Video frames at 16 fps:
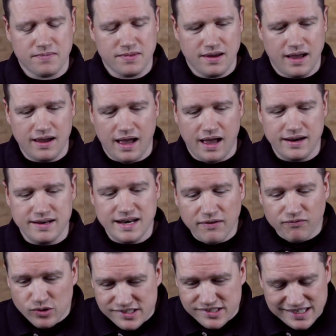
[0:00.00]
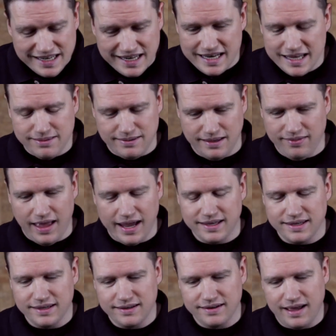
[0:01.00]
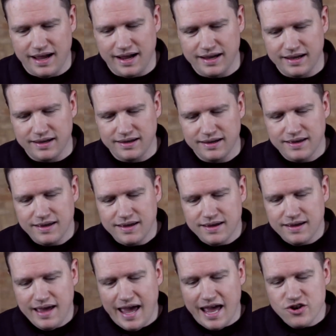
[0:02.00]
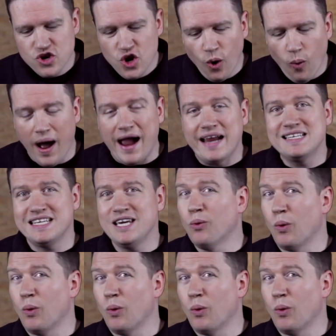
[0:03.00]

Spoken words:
I'd never seen anything like it. I had no idea